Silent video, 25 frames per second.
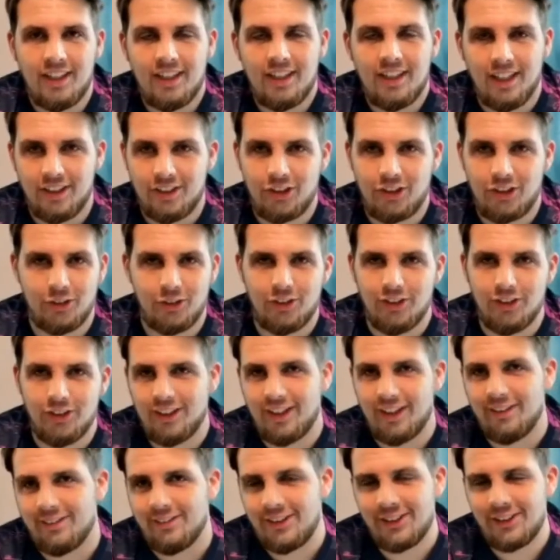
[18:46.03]
and slow it
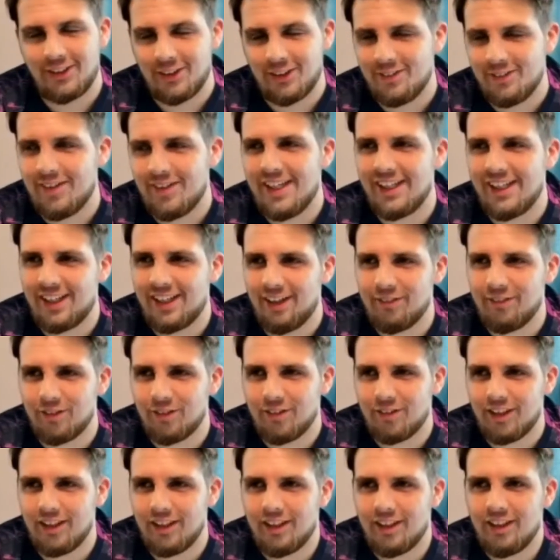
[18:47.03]
down so many times. I'm
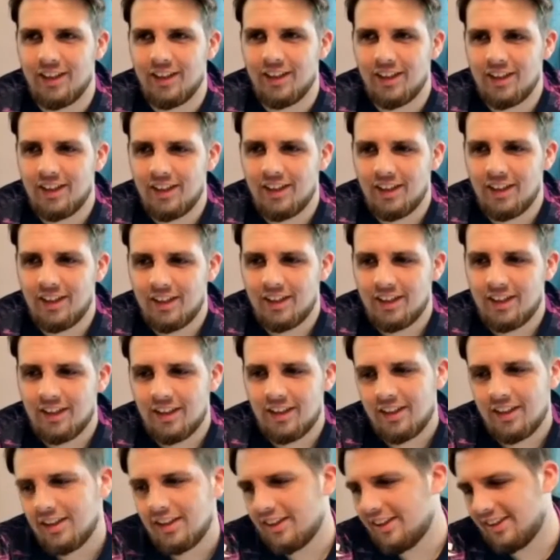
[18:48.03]

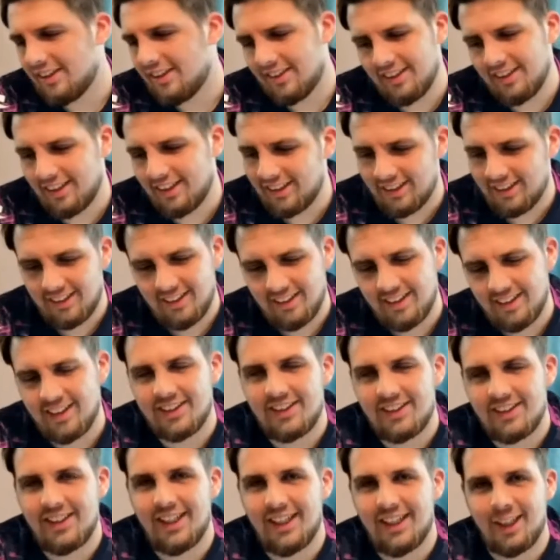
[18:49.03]
like,
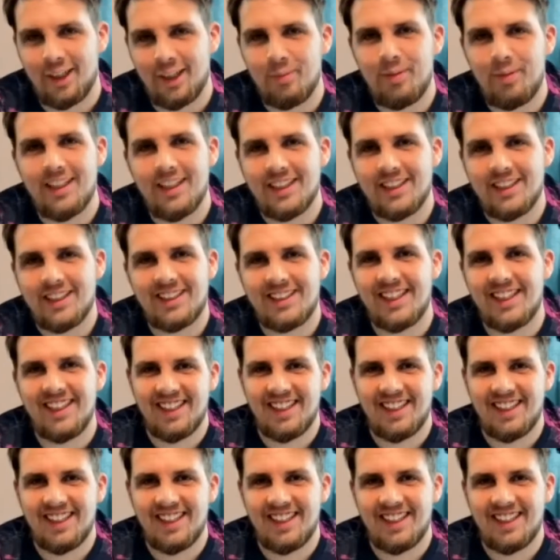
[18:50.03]
that's taking the piss.